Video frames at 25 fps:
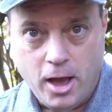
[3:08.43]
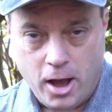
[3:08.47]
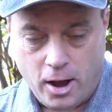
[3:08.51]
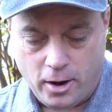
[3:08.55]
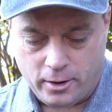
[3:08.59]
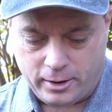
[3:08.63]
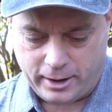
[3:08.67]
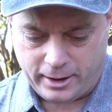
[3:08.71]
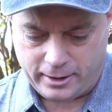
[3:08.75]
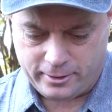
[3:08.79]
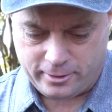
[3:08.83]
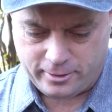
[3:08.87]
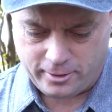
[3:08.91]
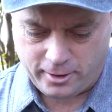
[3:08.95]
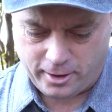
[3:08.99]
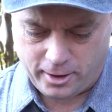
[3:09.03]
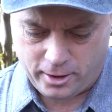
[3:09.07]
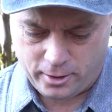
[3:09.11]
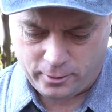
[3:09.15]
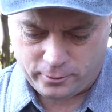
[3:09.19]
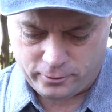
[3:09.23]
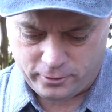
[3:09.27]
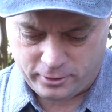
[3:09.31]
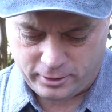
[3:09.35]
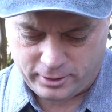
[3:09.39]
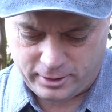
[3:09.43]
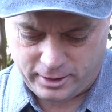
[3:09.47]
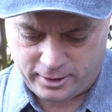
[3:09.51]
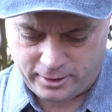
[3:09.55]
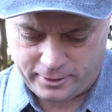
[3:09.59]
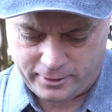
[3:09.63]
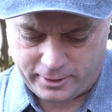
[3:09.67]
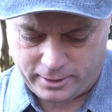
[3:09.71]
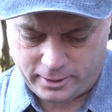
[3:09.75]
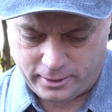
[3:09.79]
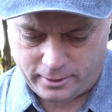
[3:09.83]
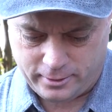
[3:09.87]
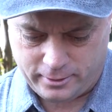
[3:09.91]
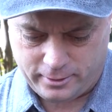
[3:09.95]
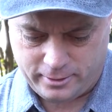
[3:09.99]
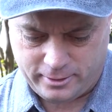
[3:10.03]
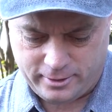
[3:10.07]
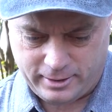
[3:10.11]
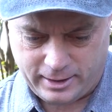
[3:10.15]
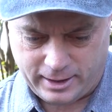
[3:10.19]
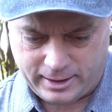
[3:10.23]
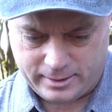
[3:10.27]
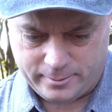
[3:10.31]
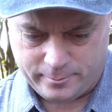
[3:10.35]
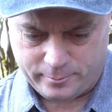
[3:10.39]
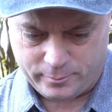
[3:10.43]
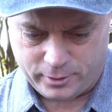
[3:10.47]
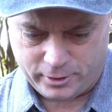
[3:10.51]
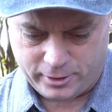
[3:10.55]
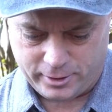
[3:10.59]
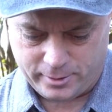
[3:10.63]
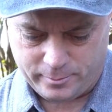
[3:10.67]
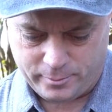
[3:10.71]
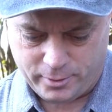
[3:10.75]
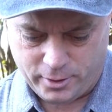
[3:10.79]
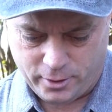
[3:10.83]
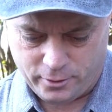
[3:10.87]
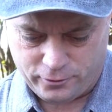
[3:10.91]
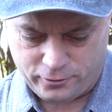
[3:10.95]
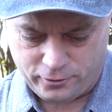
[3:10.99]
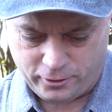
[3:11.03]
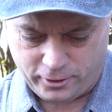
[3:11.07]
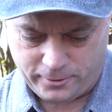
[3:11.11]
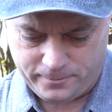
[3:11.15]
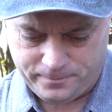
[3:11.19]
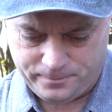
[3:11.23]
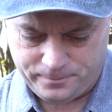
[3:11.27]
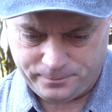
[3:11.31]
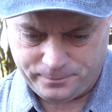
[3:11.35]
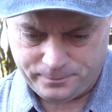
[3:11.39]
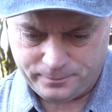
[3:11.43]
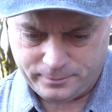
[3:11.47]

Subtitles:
Okay, so took care of that second brilliant poacher.